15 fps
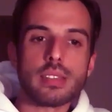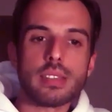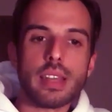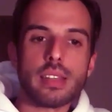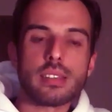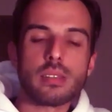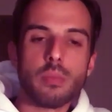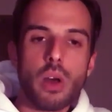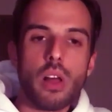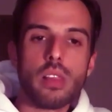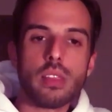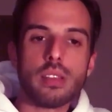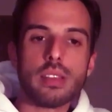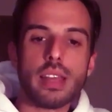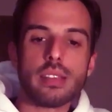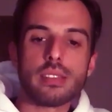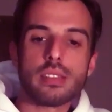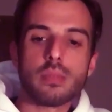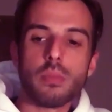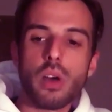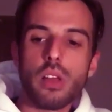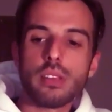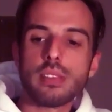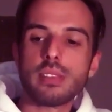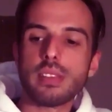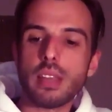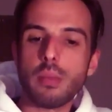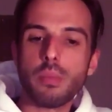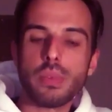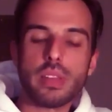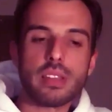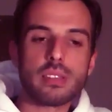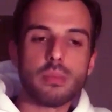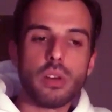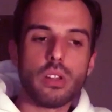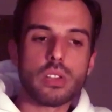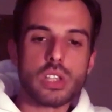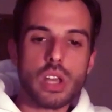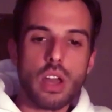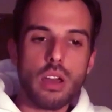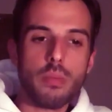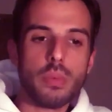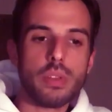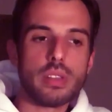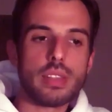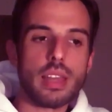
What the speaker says: That small step, that small job,